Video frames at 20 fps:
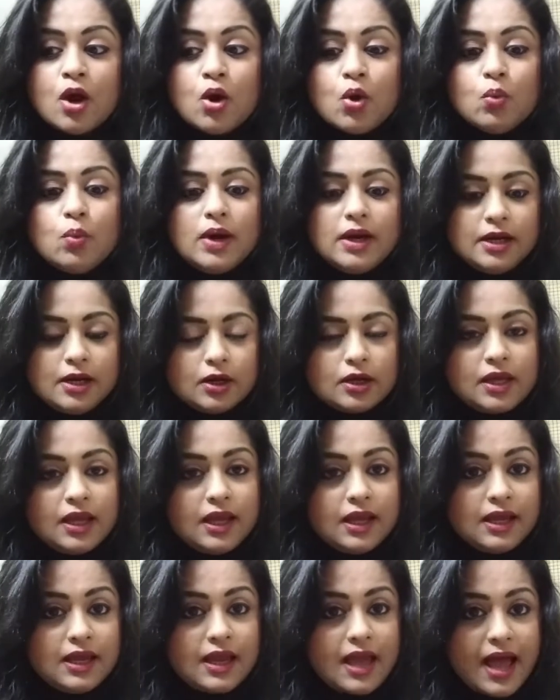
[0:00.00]
We're
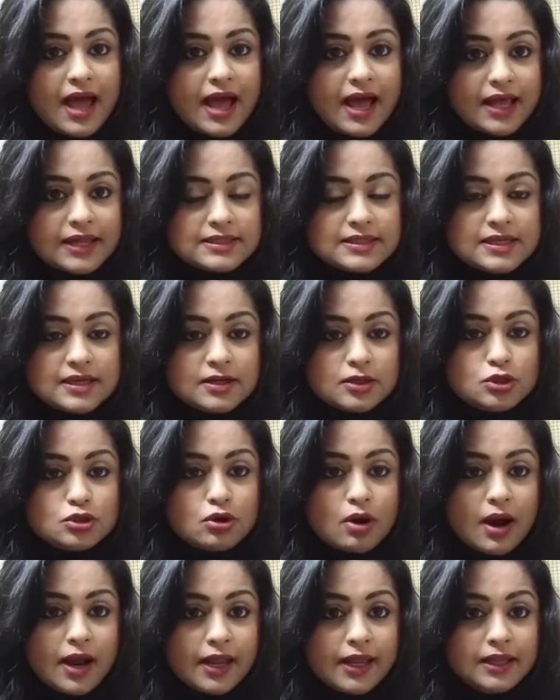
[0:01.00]
looking at
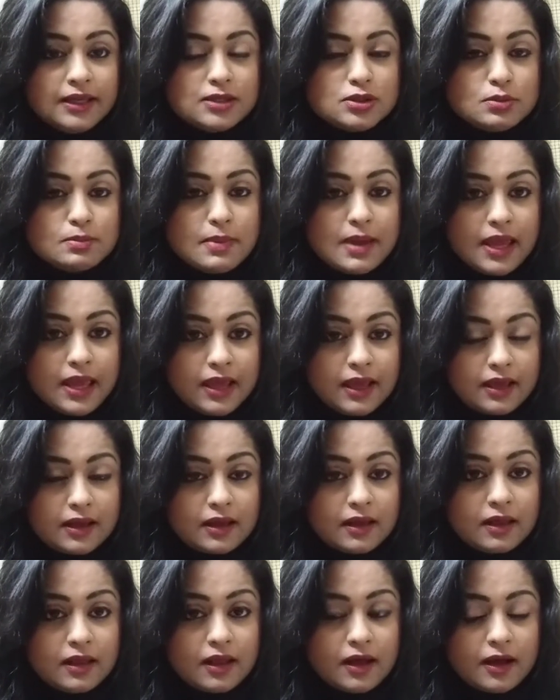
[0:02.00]
trying to make
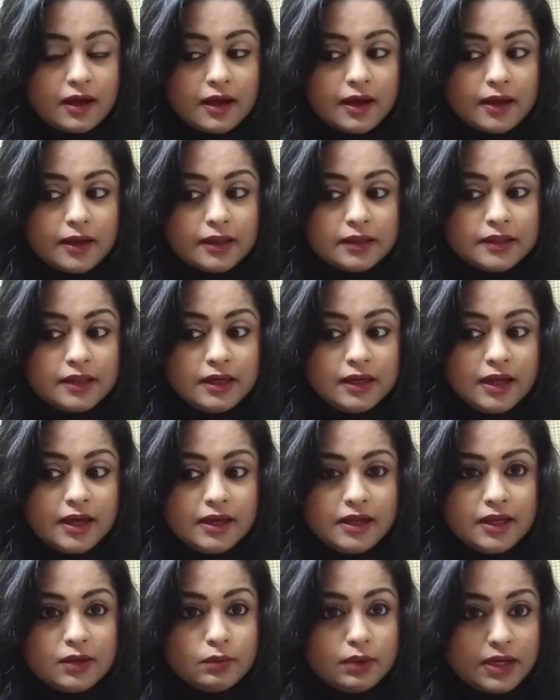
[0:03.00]
the
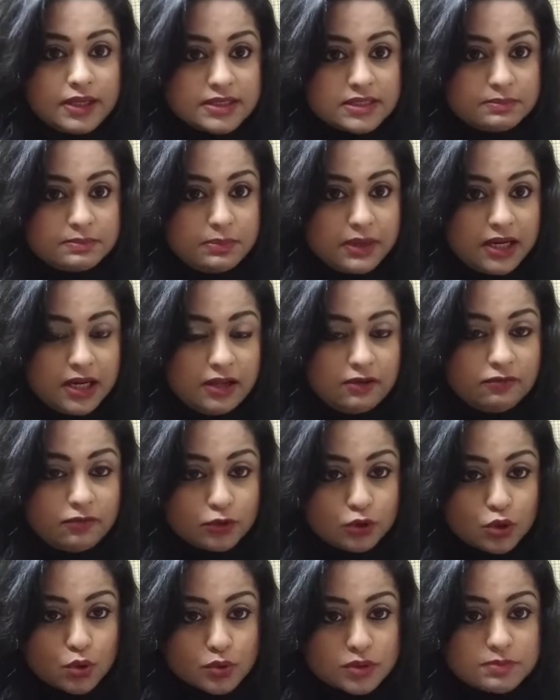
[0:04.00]
learning really speedy
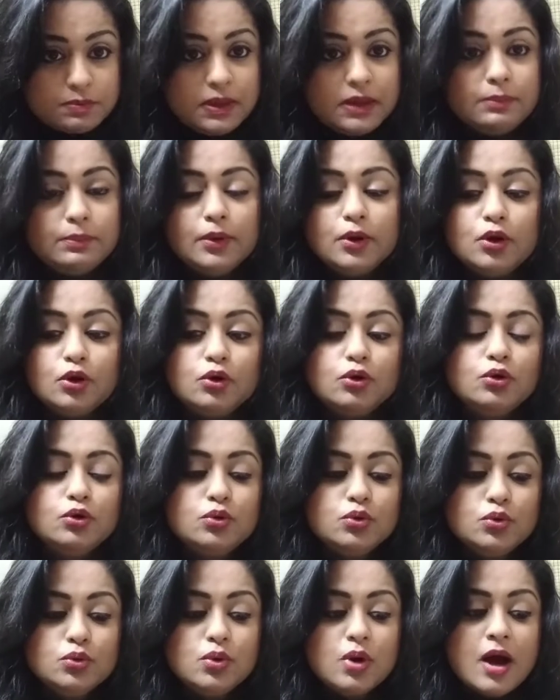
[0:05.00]
for those people
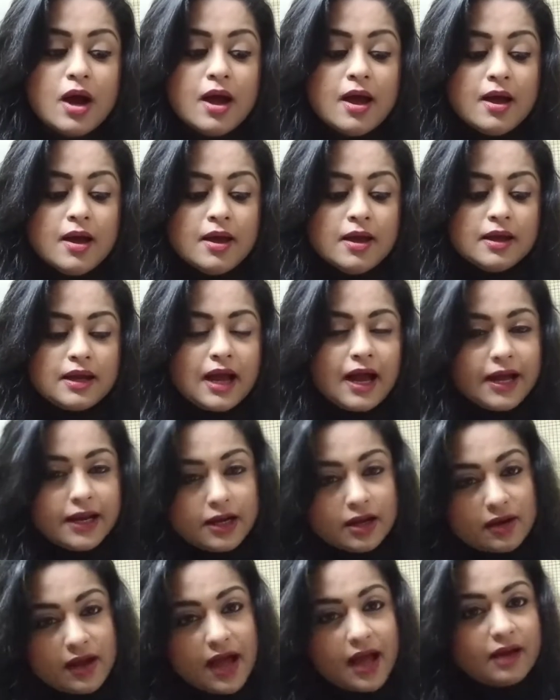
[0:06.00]
who kind
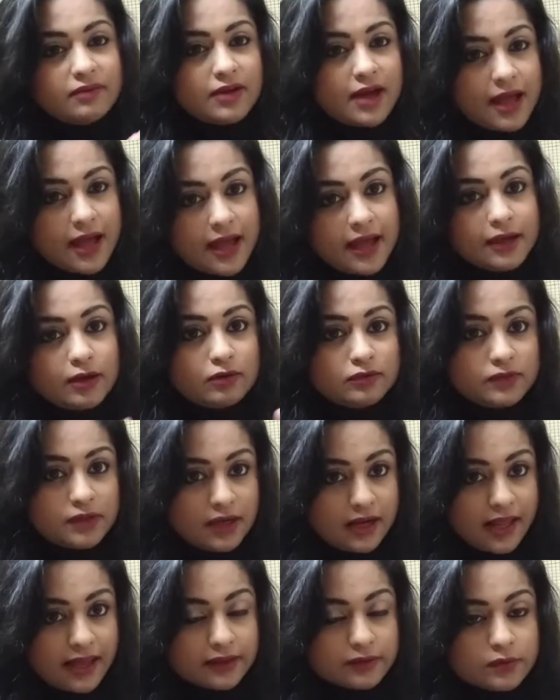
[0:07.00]
of have a hang of the
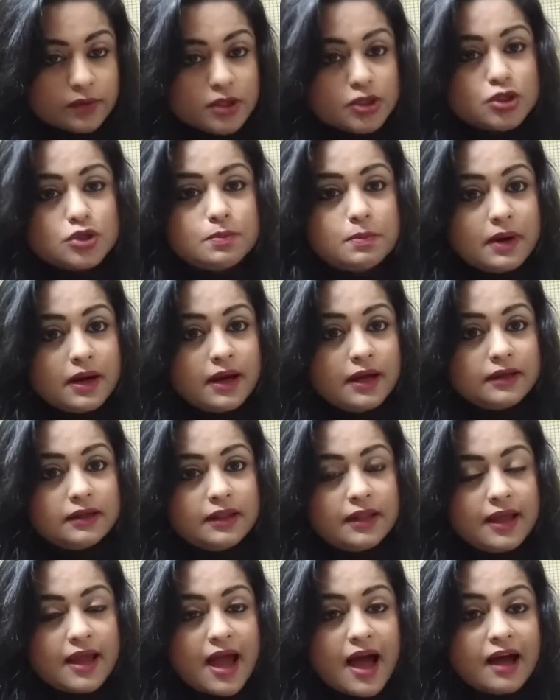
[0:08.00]
language, but
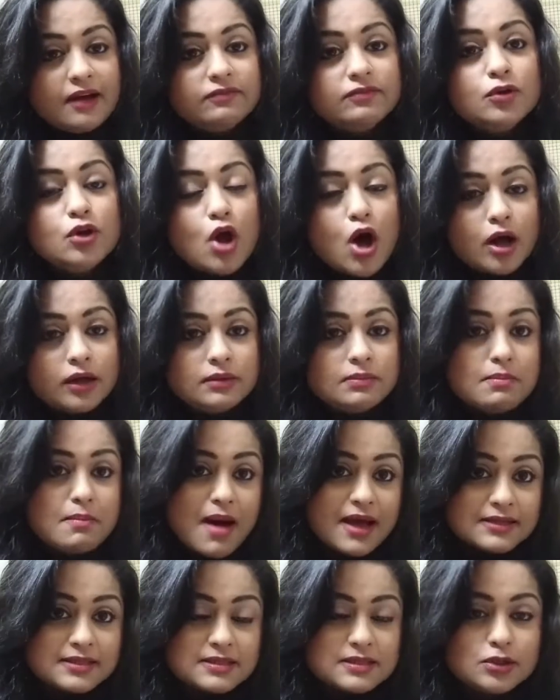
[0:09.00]
they have not
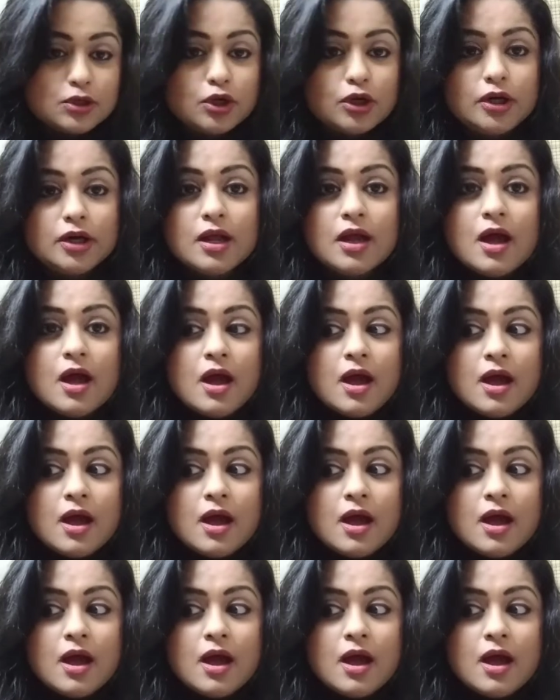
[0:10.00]
mastered